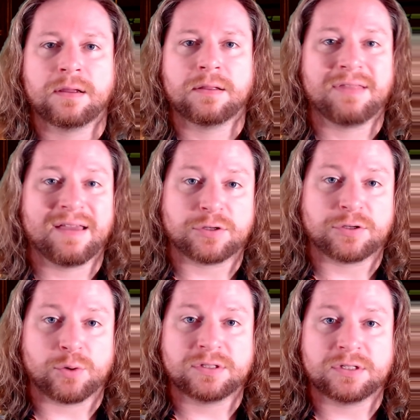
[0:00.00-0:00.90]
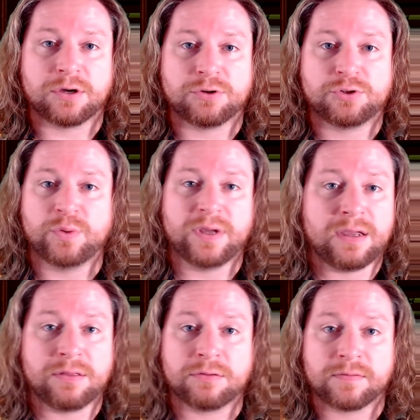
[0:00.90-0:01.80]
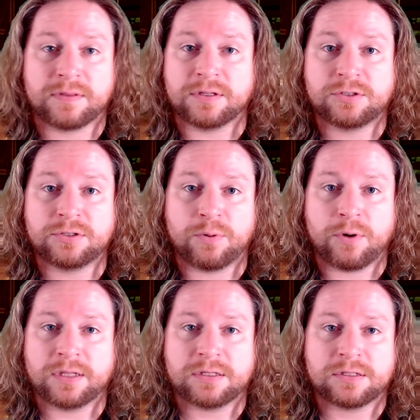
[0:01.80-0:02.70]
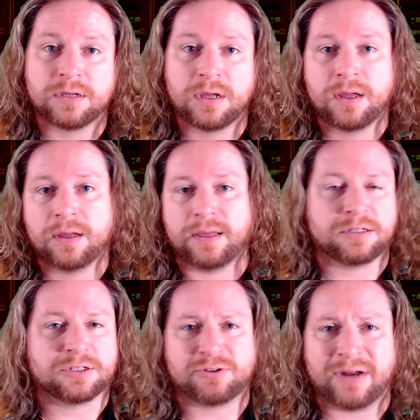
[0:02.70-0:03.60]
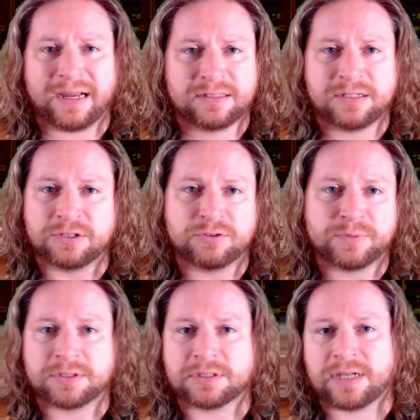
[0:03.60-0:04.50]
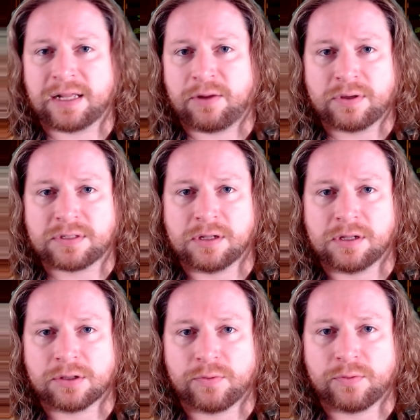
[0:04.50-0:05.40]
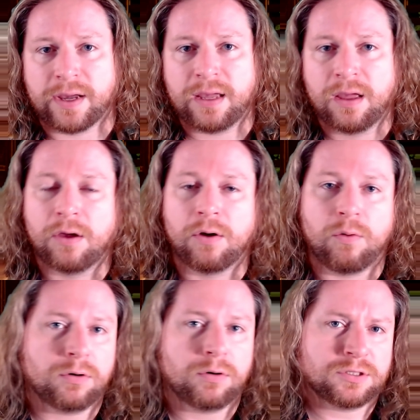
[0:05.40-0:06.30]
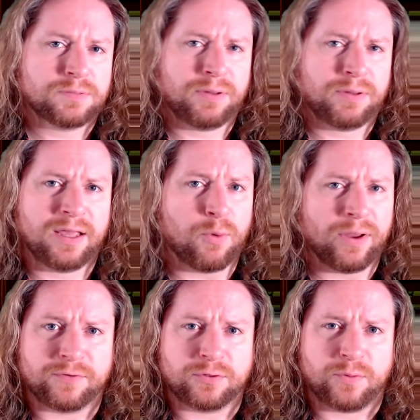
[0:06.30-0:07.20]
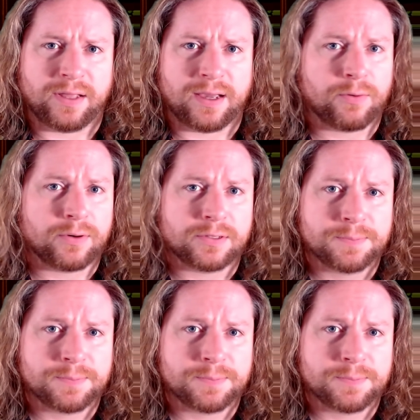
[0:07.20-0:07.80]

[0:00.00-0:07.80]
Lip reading: They have the choice to go to either of these 2 points, get distracted and do a bunch of side quests along the way, or just play Gwent for 20 hours.